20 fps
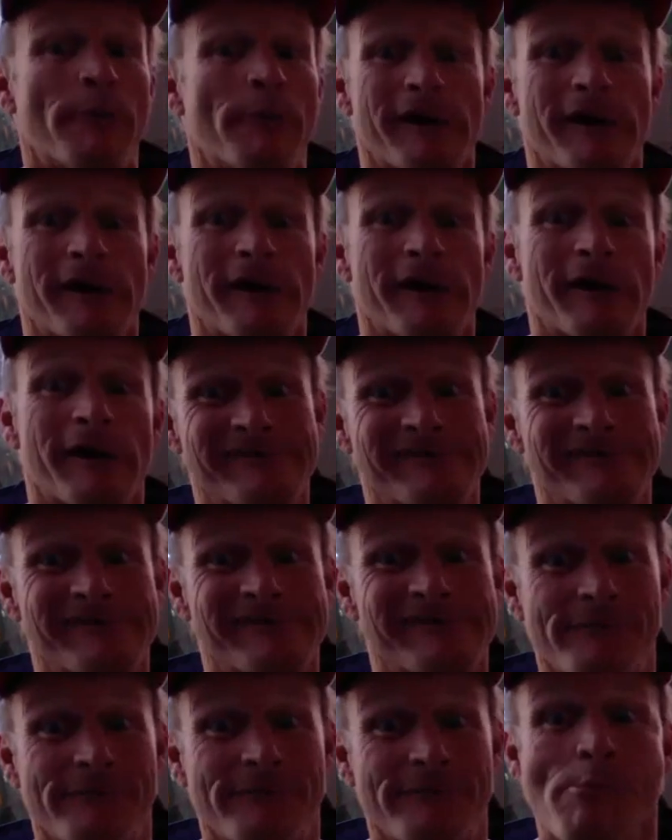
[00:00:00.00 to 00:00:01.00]
oh my
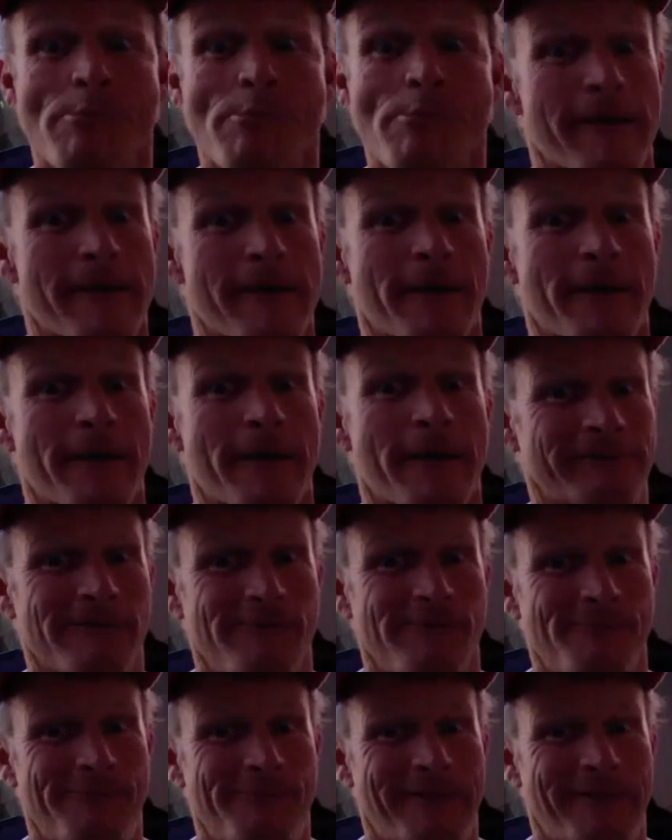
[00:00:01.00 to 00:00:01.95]
God, it would be